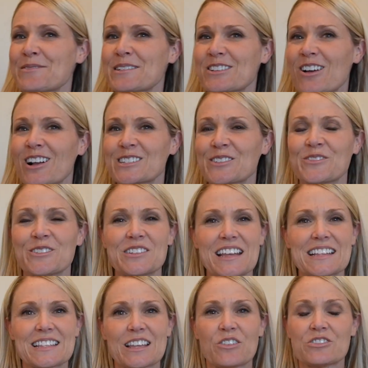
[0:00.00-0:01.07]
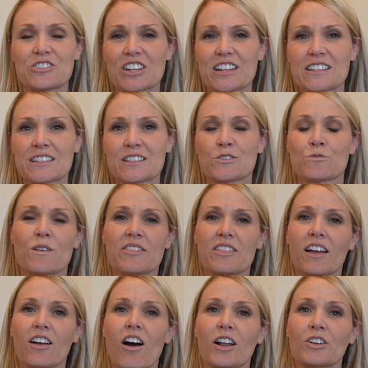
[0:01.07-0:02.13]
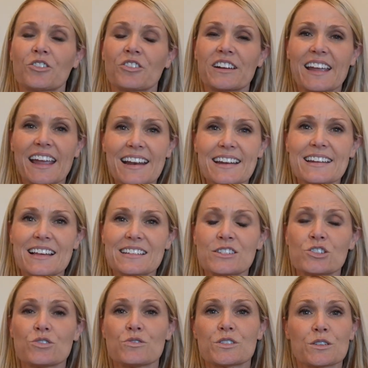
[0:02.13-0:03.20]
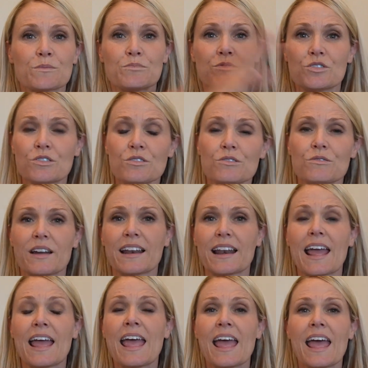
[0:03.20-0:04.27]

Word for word: we talked a few days ago in Genesis one, that God created us to subdue and